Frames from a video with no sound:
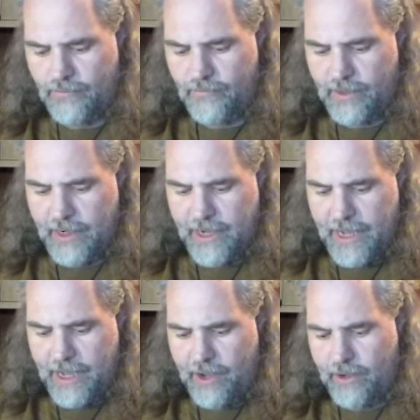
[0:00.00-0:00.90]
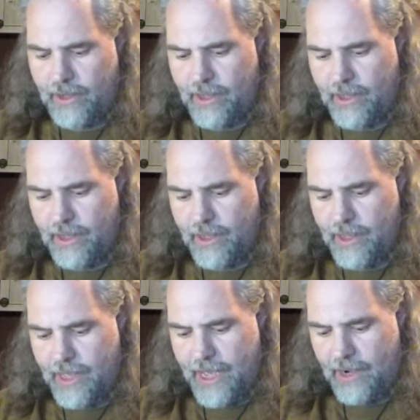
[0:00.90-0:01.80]
figure out
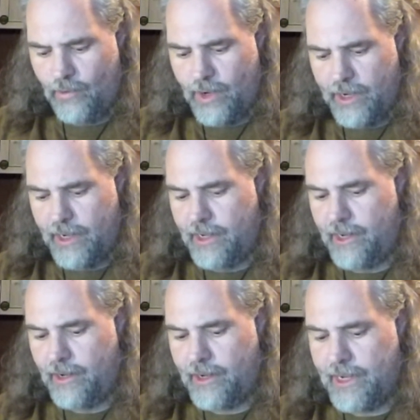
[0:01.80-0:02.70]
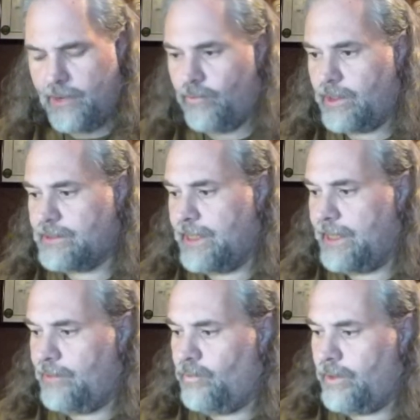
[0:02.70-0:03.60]
how to work it here. Kind of works
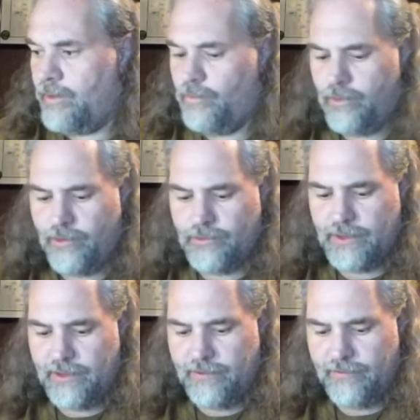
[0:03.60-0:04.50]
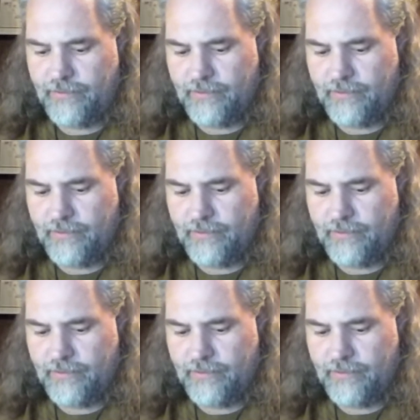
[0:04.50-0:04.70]
like the old GoPro stuff.